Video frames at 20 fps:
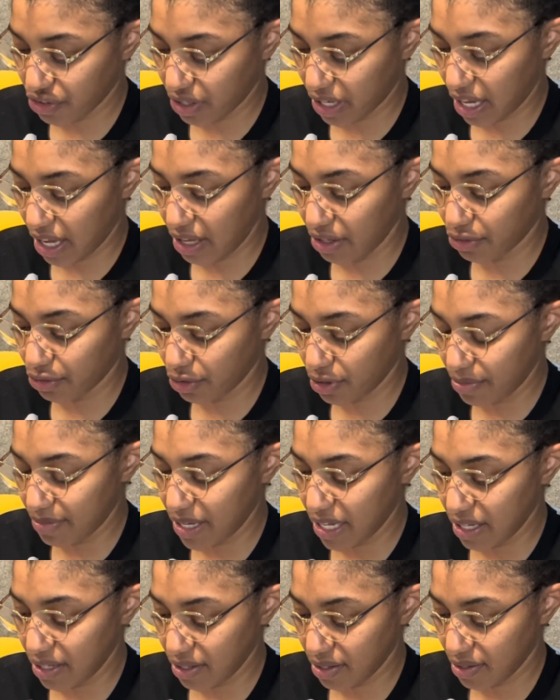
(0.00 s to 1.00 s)
gains from
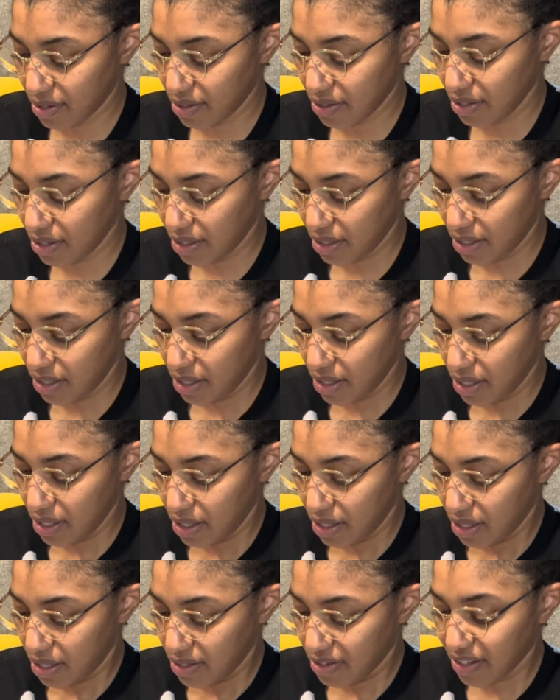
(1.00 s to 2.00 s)
it,
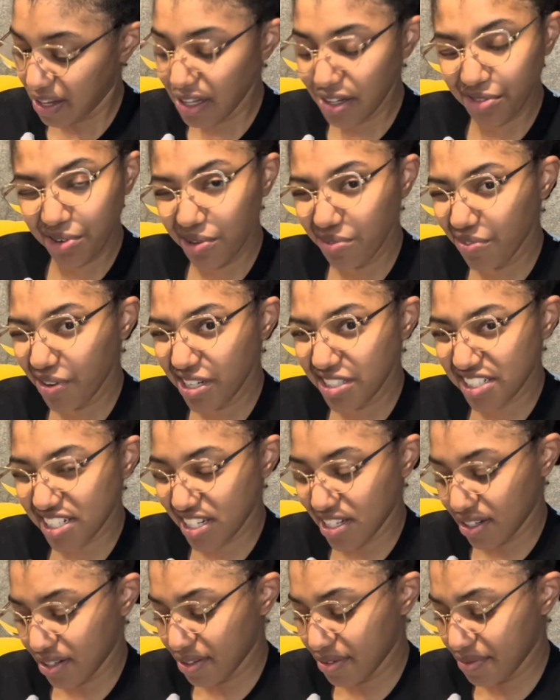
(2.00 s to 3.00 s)
it's kind of refreshing,